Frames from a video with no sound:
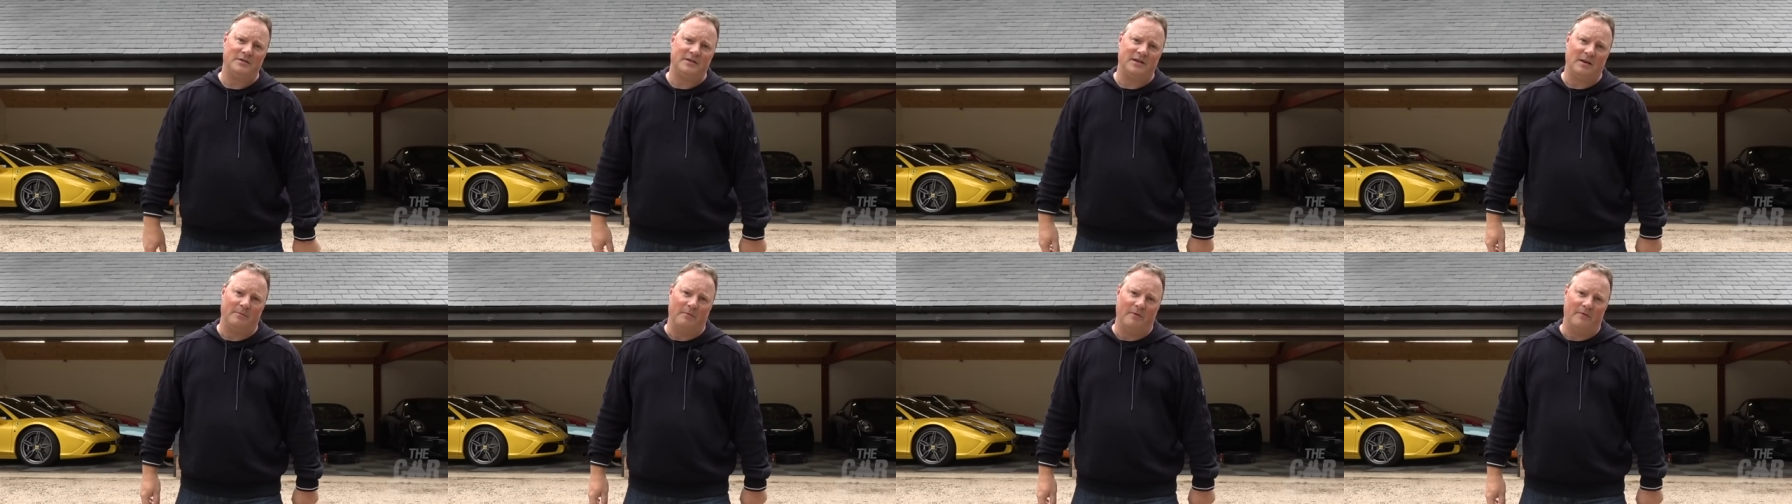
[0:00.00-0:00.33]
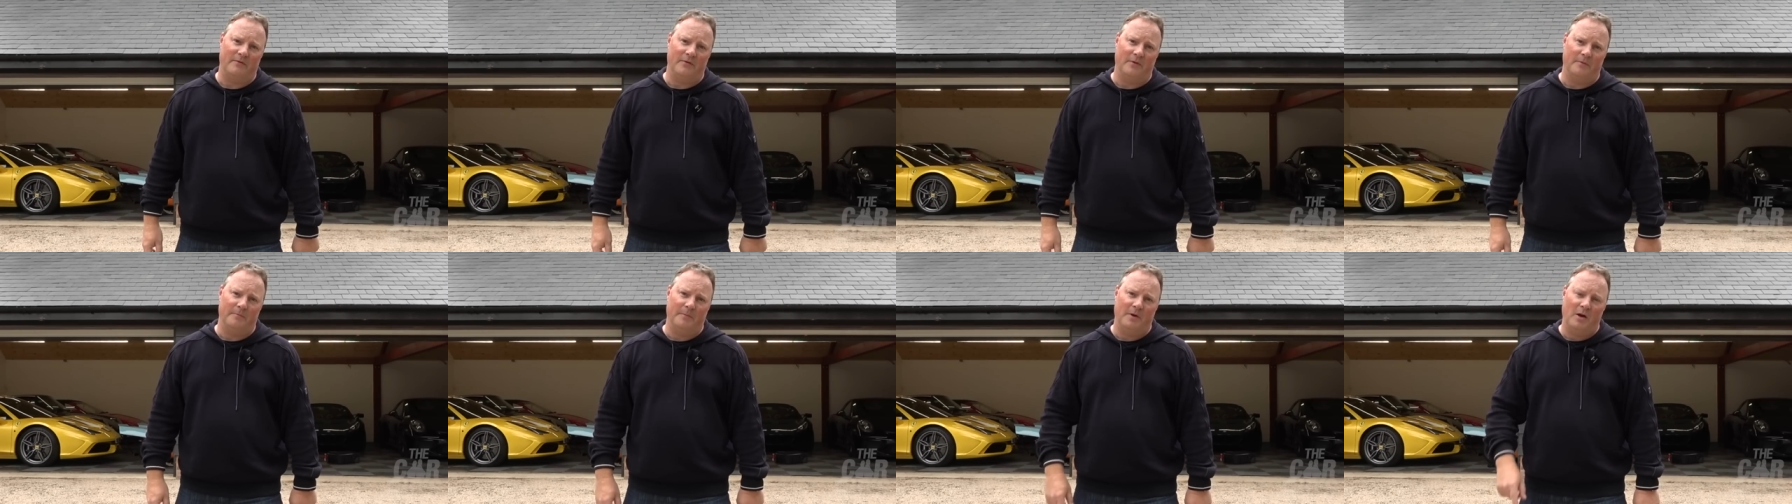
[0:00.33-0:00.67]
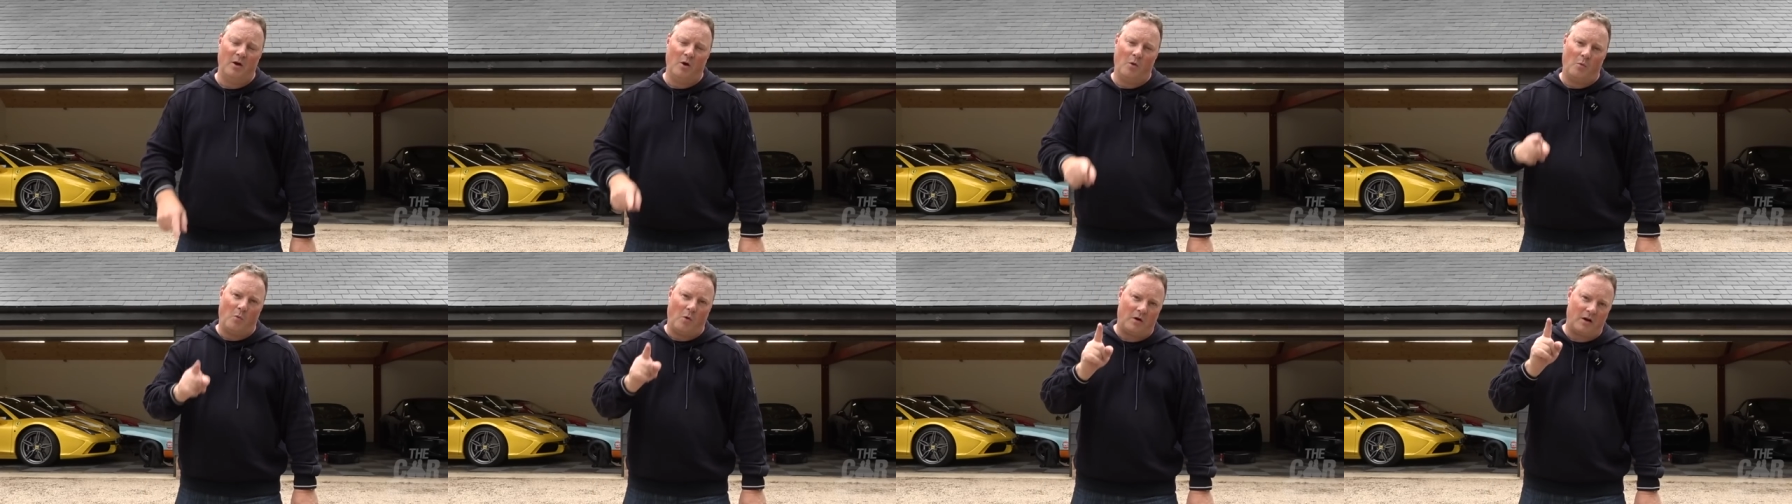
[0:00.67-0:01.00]
some of them,
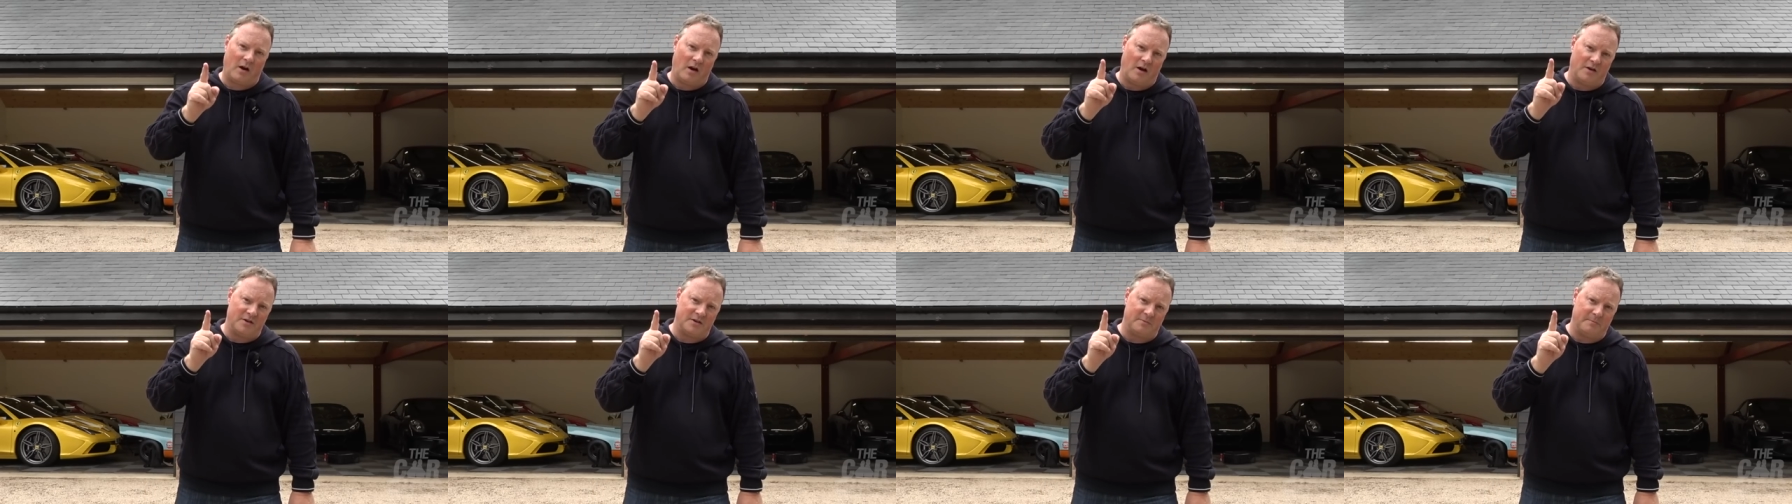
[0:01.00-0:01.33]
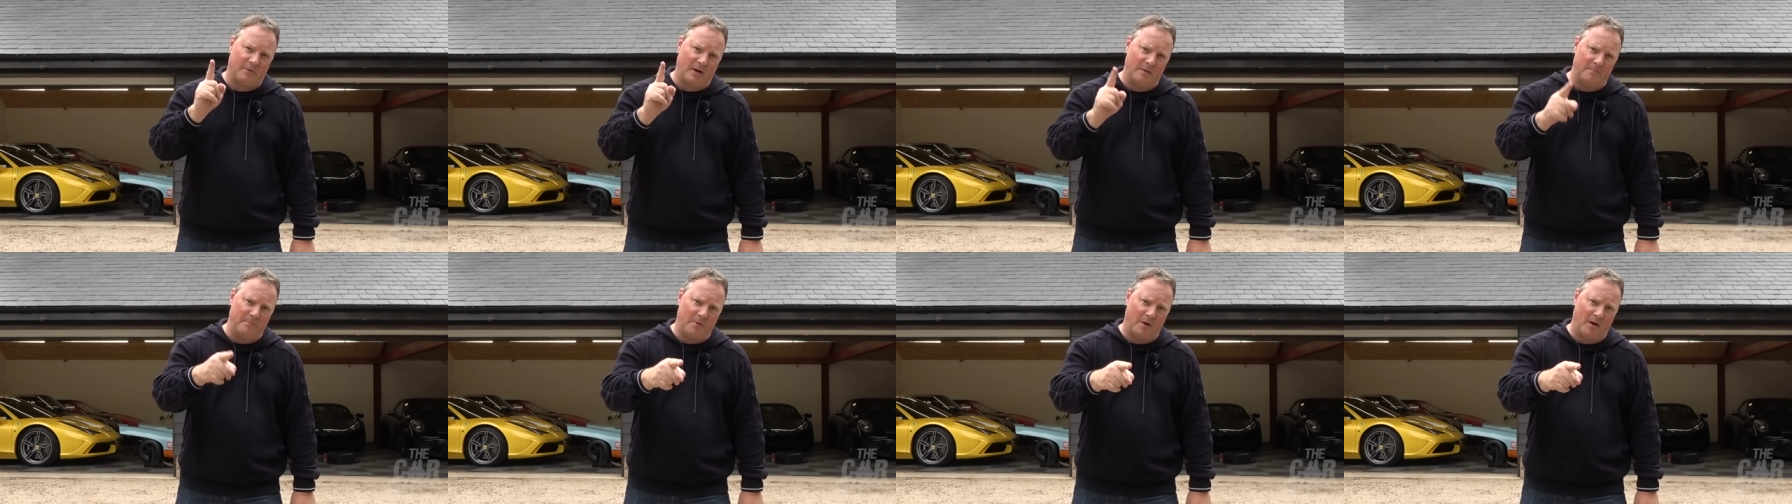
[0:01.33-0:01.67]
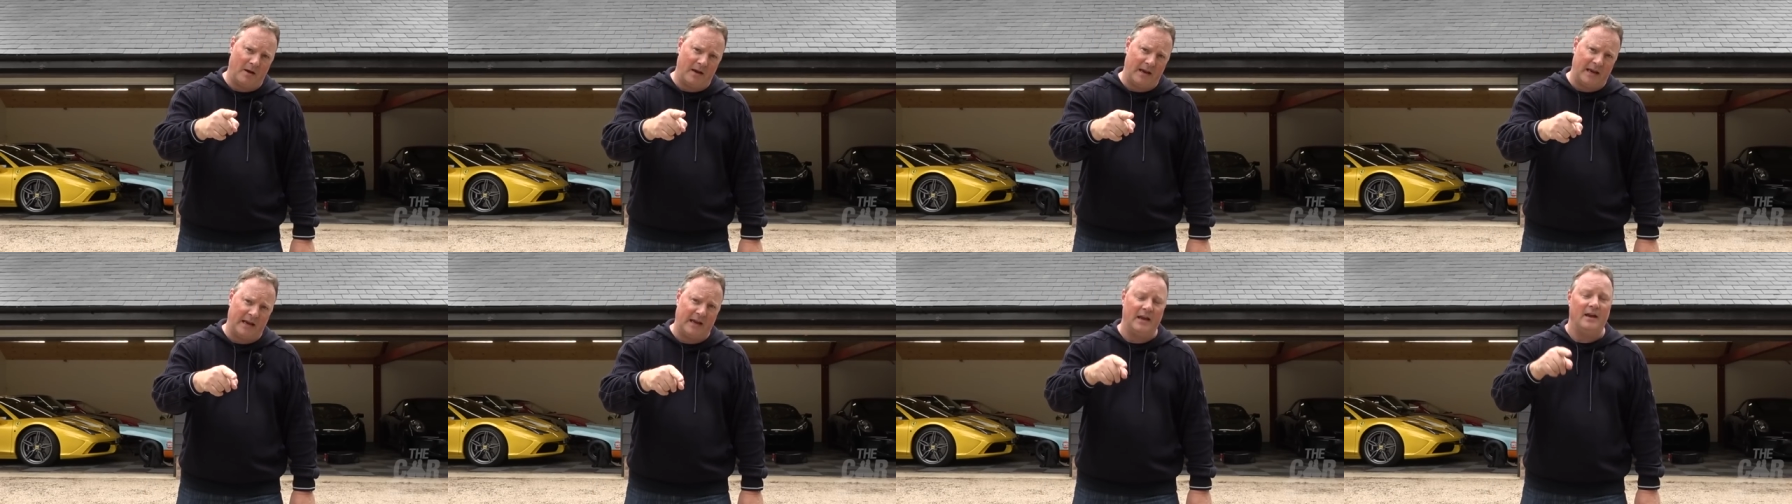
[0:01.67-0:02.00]
what cars am I
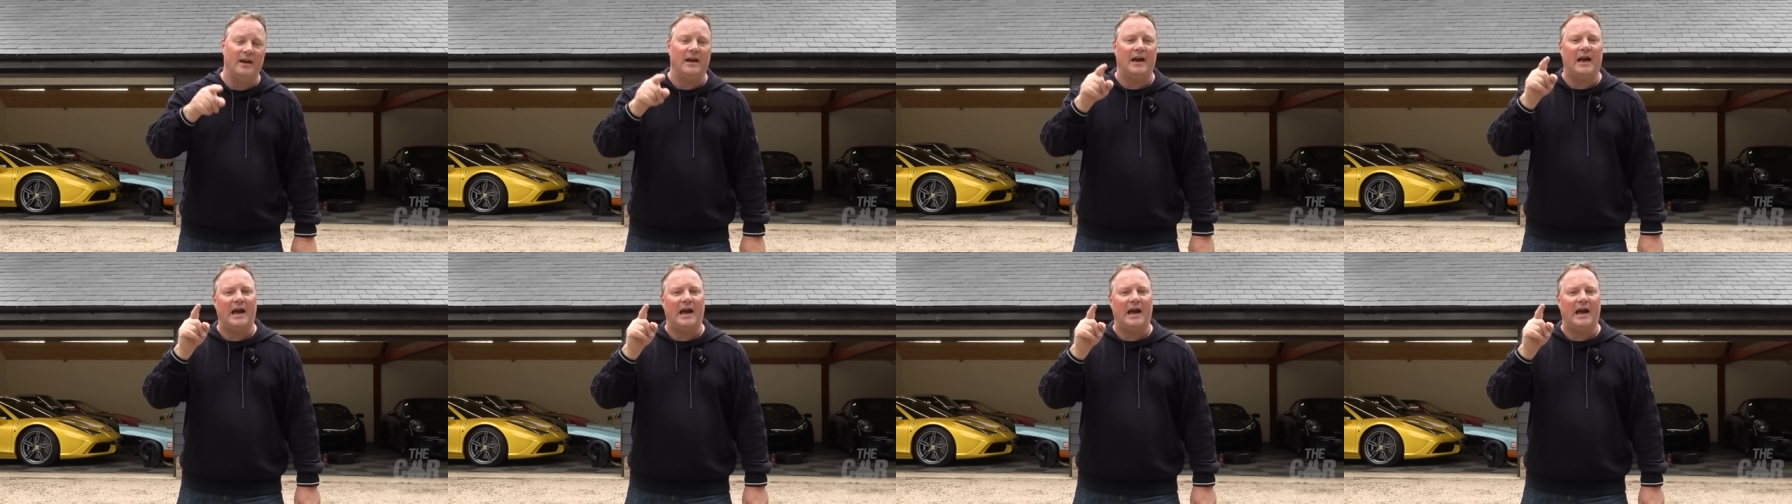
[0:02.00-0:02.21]
buying,